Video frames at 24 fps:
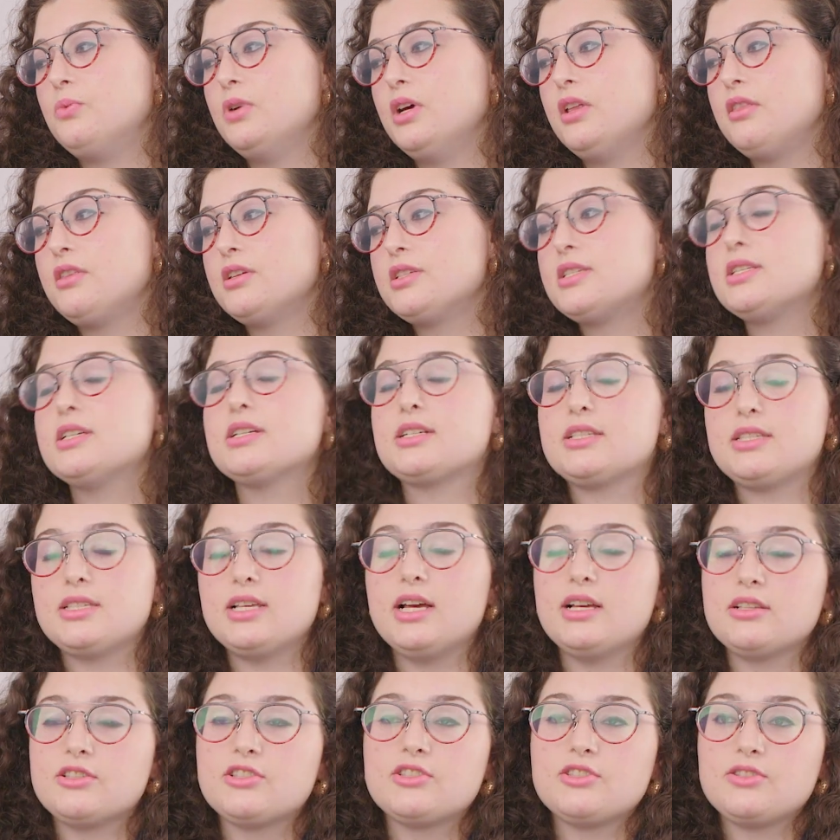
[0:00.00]
with
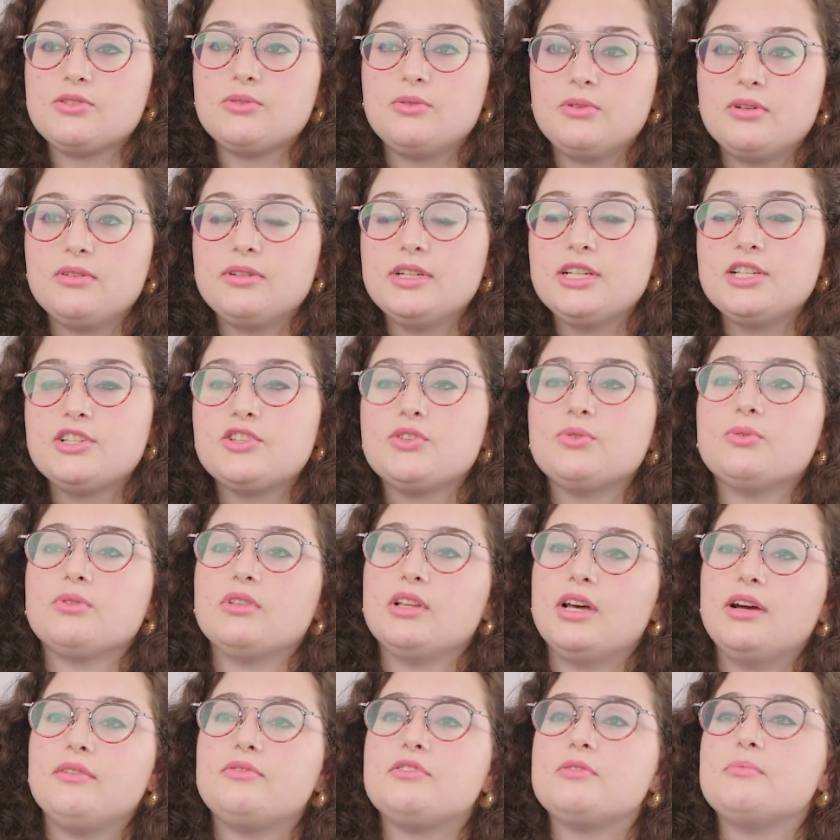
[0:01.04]
success stories who
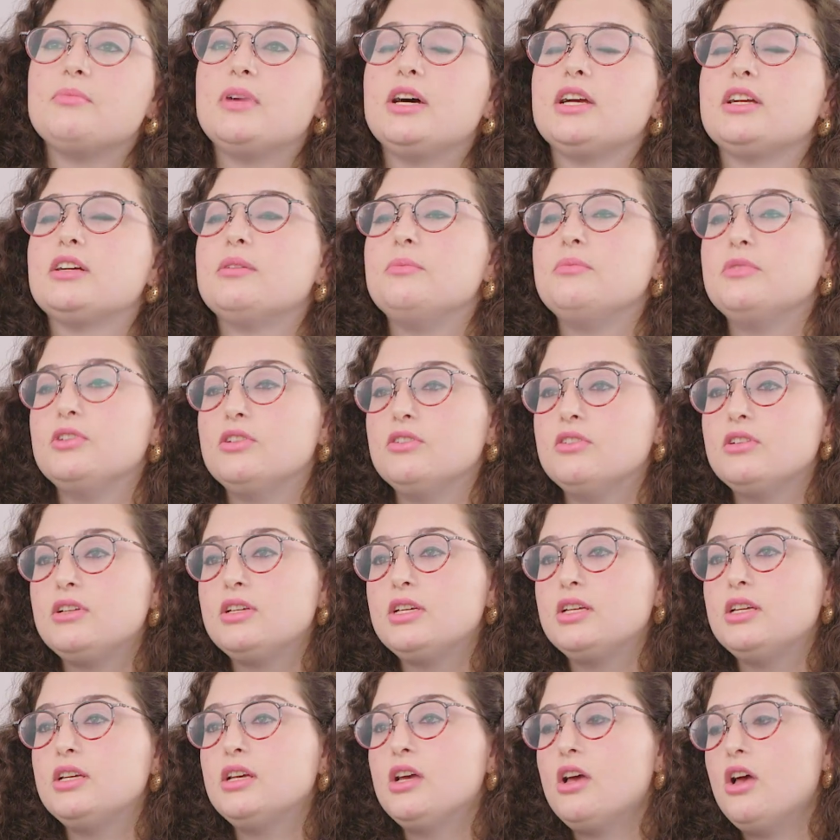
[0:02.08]
left my
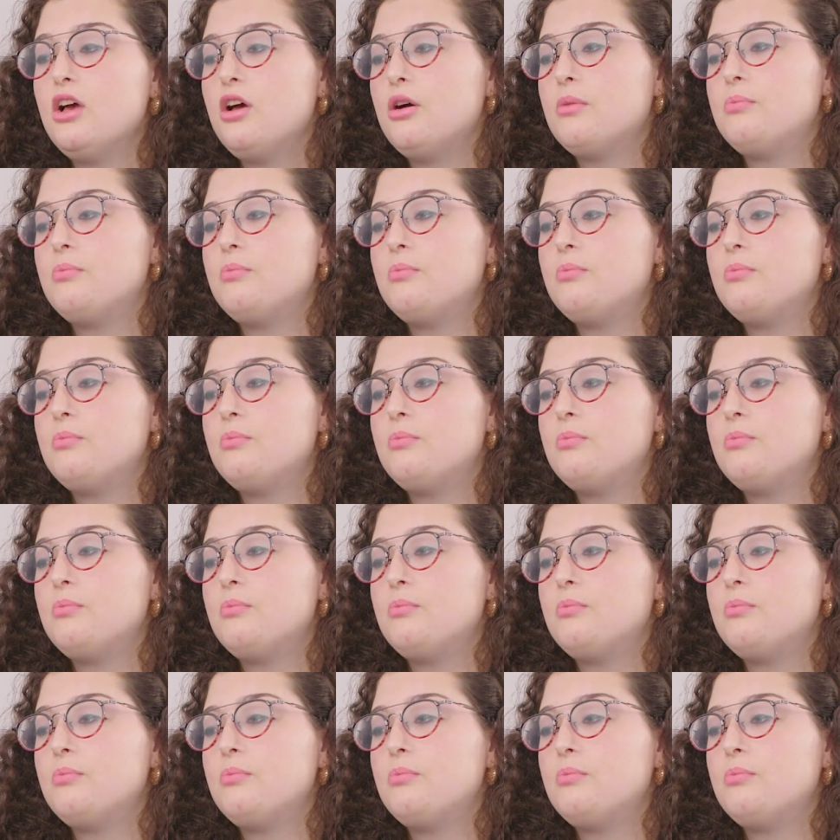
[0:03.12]
community